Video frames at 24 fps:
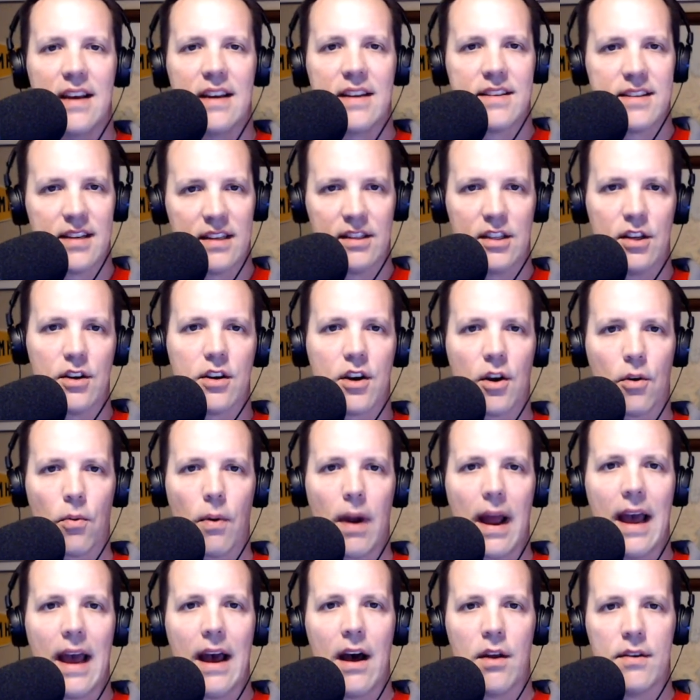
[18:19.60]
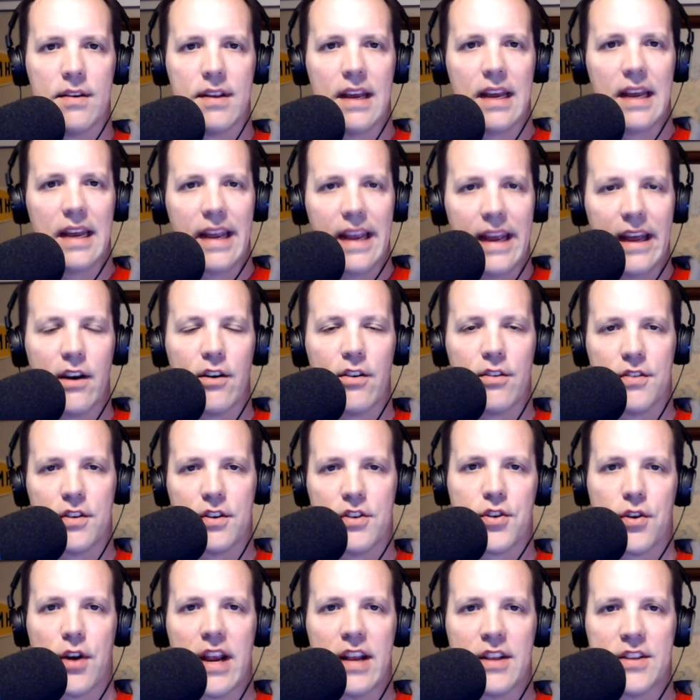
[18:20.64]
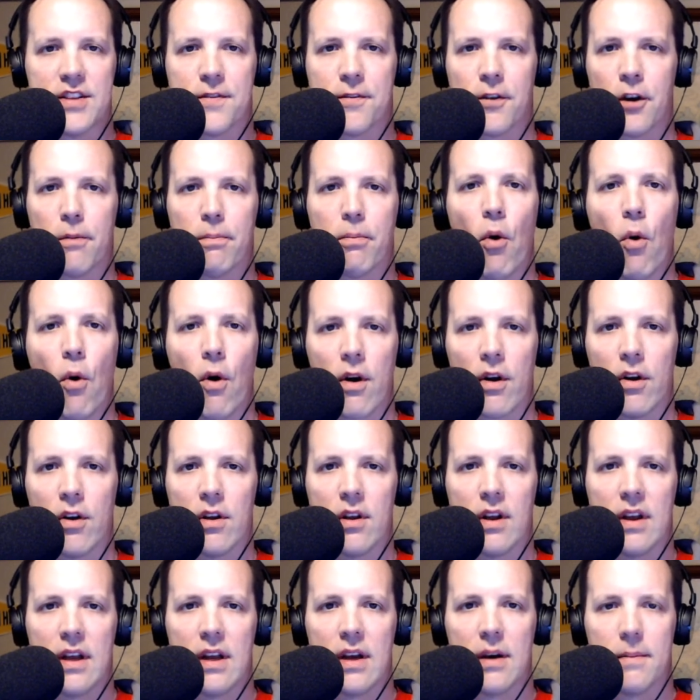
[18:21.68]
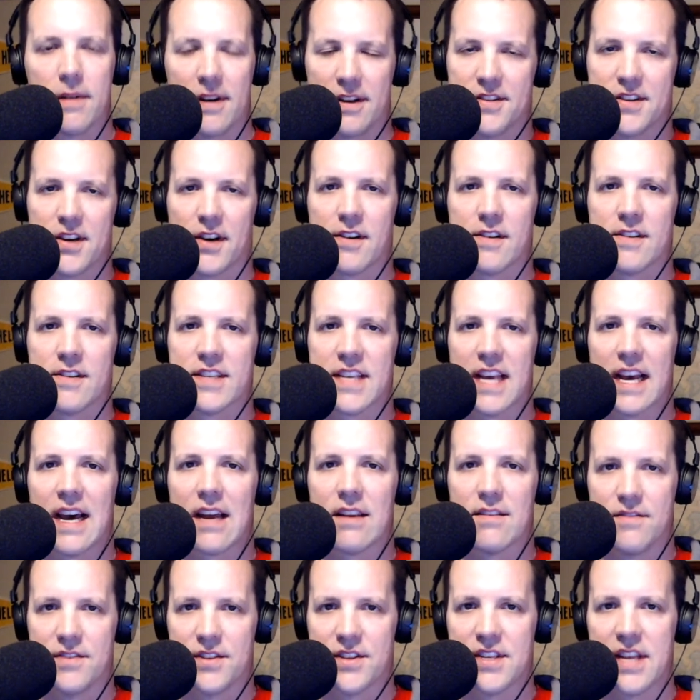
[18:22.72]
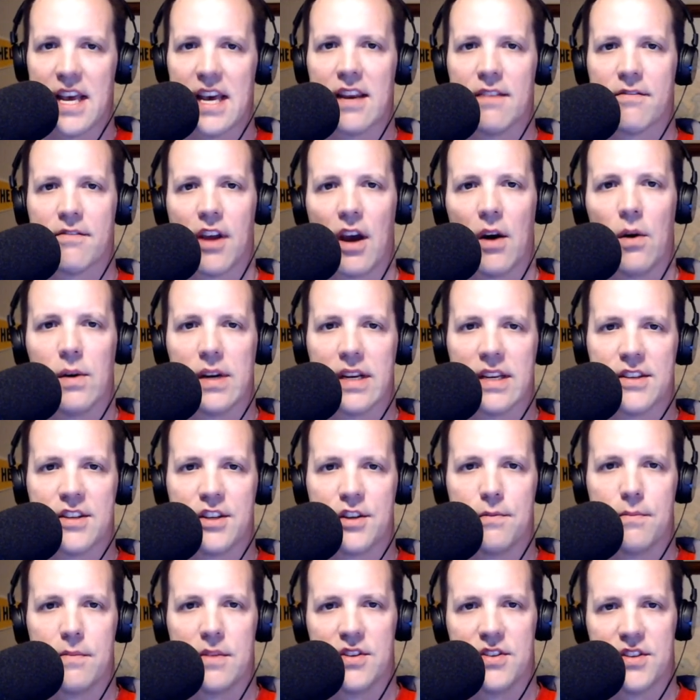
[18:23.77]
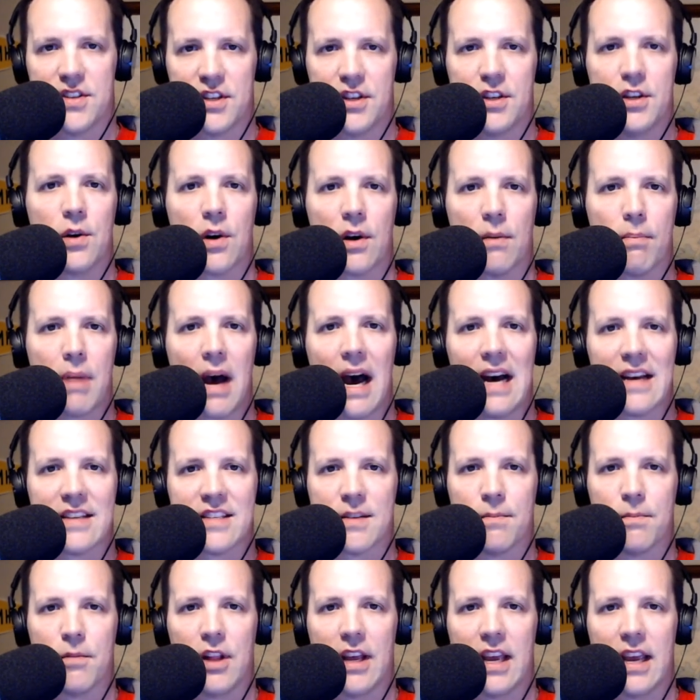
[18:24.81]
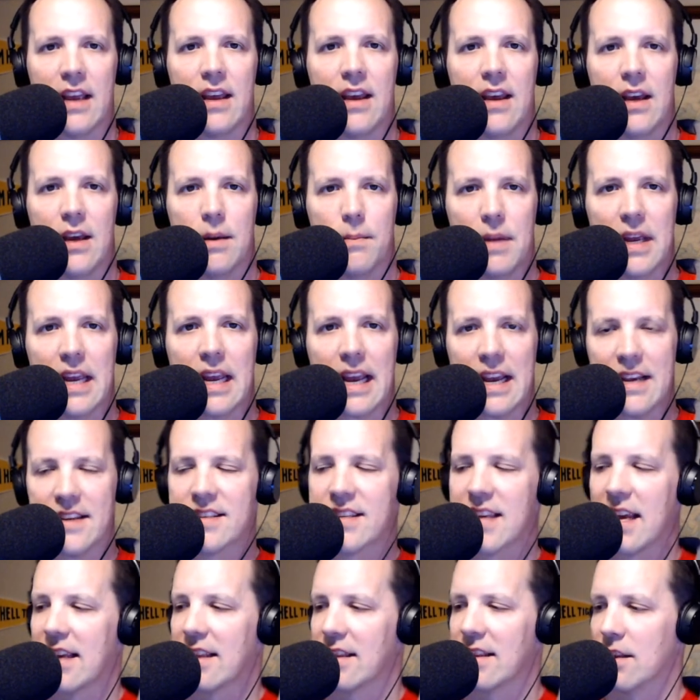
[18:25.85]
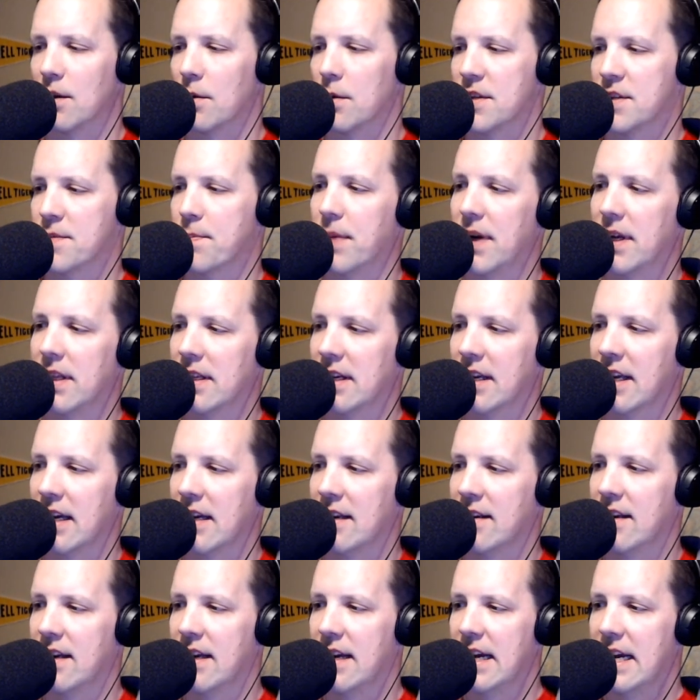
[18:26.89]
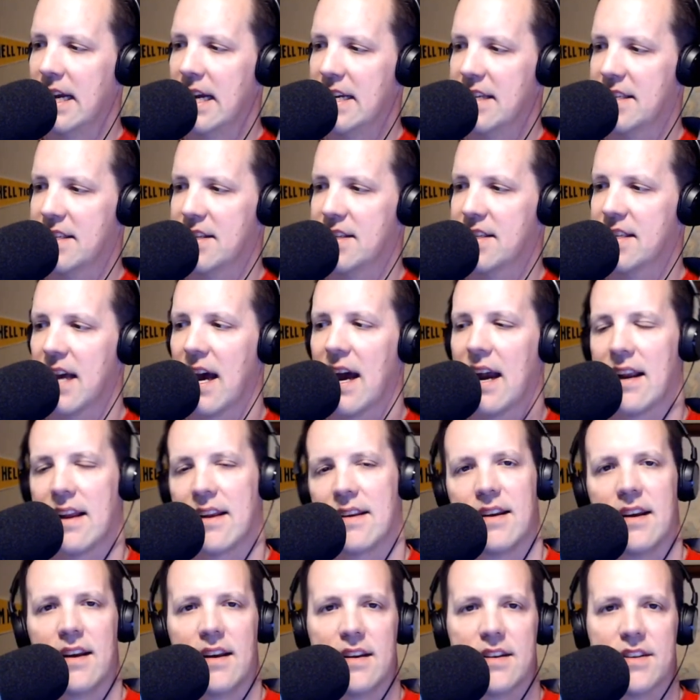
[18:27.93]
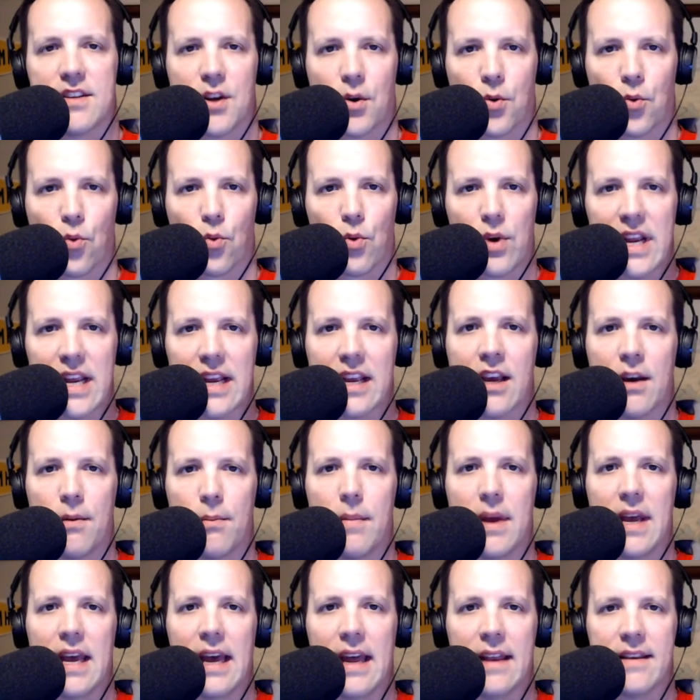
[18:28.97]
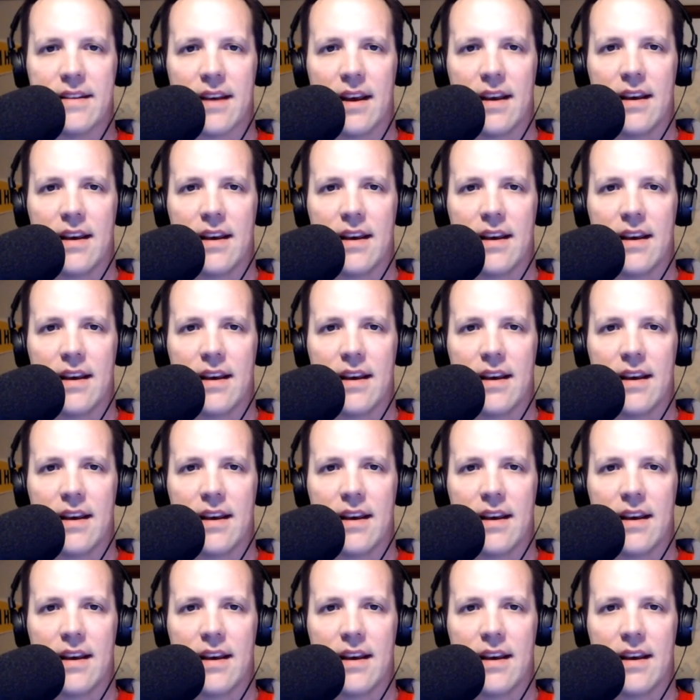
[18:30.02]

to look around, entered the transfer portal, but it turns out instead of going to Mizzou or possibly being a St. Louis Billiken, he's decided to recommit